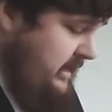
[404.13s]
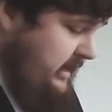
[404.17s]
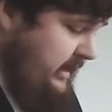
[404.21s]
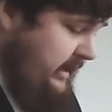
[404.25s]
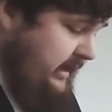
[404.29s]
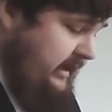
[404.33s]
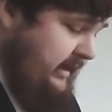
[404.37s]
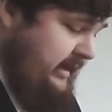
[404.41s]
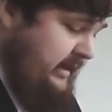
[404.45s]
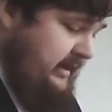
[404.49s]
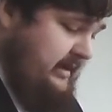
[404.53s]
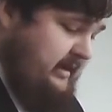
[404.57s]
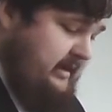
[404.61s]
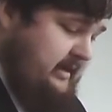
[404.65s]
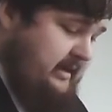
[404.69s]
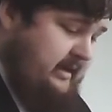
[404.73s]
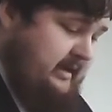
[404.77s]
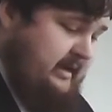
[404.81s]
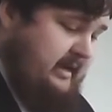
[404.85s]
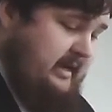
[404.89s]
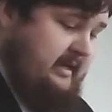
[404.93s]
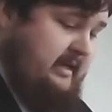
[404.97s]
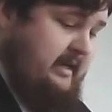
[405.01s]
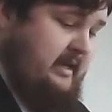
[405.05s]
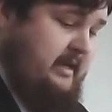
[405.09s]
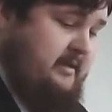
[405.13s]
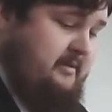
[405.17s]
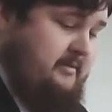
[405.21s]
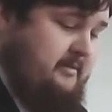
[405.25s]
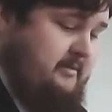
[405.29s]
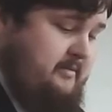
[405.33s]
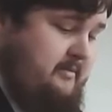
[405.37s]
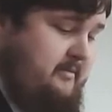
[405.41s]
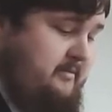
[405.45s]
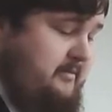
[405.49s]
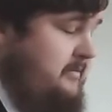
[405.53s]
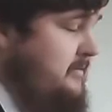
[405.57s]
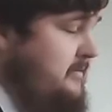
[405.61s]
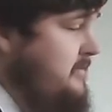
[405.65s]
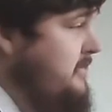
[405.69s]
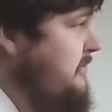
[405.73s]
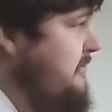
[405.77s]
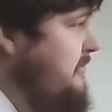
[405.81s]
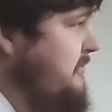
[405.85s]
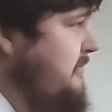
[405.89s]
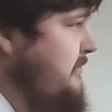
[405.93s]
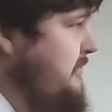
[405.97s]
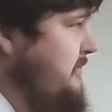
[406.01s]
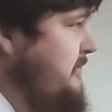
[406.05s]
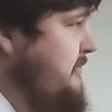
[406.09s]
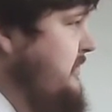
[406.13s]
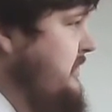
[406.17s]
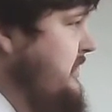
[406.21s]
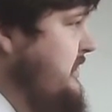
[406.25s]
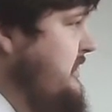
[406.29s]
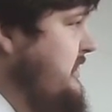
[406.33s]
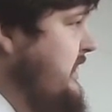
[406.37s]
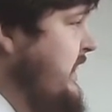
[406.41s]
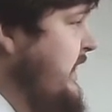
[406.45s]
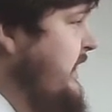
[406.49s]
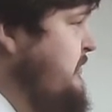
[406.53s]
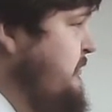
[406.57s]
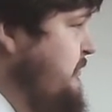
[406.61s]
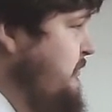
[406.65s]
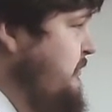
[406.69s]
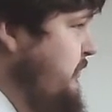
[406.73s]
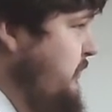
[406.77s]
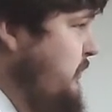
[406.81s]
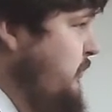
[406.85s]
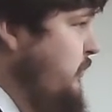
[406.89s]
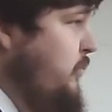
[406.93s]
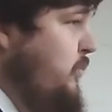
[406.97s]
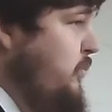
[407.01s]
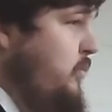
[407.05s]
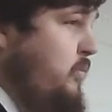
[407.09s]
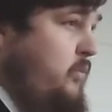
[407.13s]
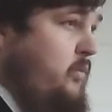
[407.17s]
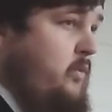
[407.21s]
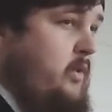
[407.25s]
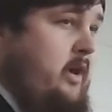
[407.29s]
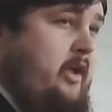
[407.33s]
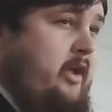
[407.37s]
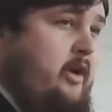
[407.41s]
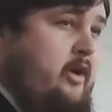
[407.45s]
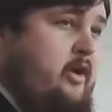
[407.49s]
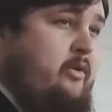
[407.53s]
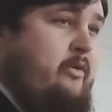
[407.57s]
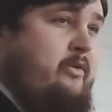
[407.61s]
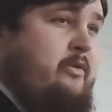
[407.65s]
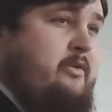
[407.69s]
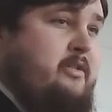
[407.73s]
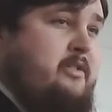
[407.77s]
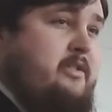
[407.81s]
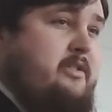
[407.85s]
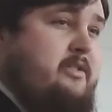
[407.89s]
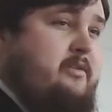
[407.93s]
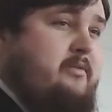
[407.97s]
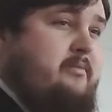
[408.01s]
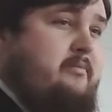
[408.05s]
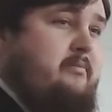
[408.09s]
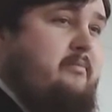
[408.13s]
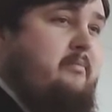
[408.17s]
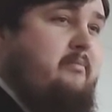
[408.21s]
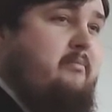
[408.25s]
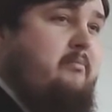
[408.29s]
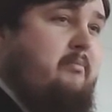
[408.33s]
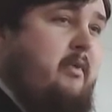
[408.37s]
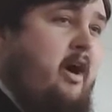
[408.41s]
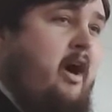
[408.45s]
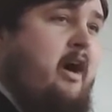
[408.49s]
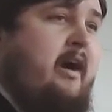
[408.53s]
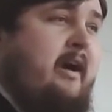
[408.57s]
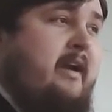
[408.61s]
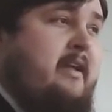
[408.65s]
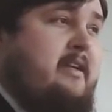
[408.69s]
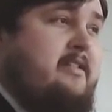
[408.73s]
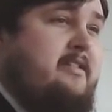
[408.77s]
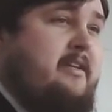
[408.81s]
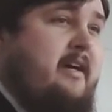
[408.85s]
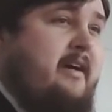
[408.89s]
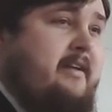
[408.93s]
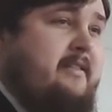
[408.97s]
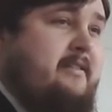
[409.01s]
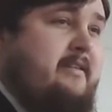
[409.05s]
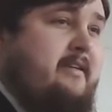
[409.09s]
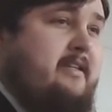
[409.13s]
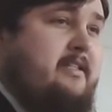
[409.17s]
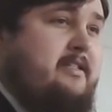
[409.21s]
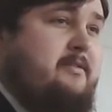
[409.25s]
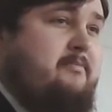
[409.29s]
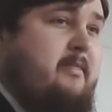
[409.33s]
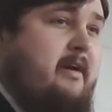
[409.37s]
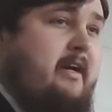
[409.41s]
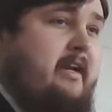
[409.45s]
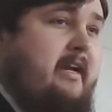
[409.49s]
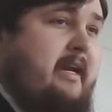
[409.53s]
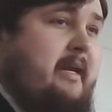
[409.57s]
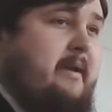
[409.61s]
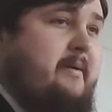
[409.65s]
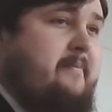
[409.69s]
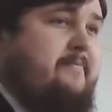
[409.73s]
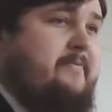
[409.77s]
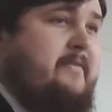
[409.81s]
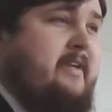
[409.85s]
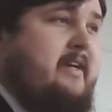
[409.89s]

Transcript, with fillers: Uh, he said, Well, whose mark is on this money?